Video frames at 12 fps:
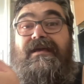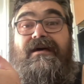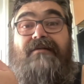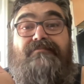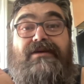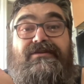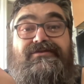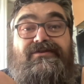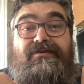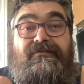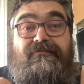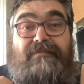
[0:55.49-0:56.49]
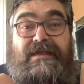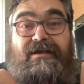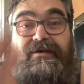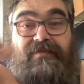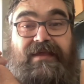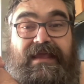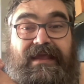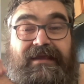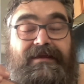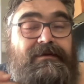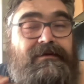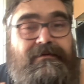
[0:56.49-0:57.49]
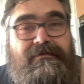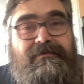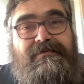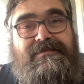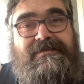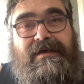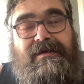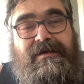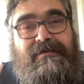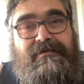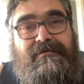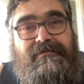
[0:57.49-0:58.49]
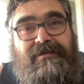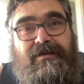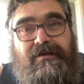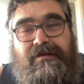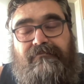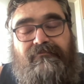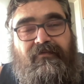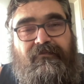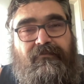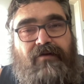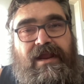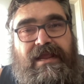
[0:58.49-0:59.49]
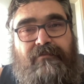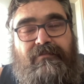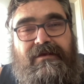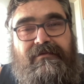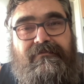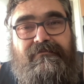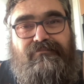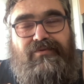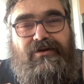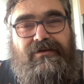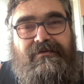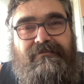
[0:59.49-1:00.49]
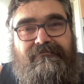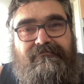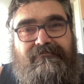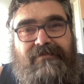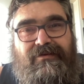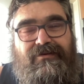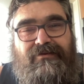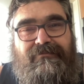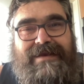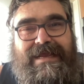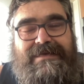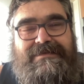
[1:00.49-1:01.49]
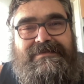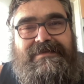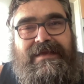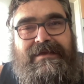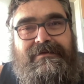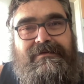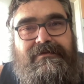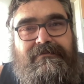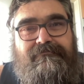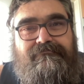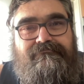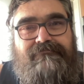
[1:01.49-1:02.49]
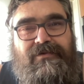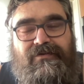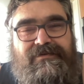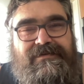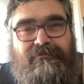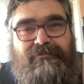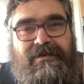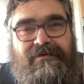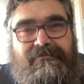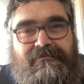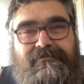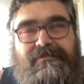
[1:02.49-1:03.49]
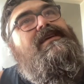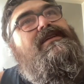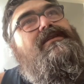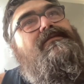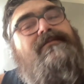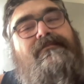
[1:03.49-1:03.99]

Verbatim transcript: a picture of me on the can signed that you could frame and put in on your nightstand or something. You know,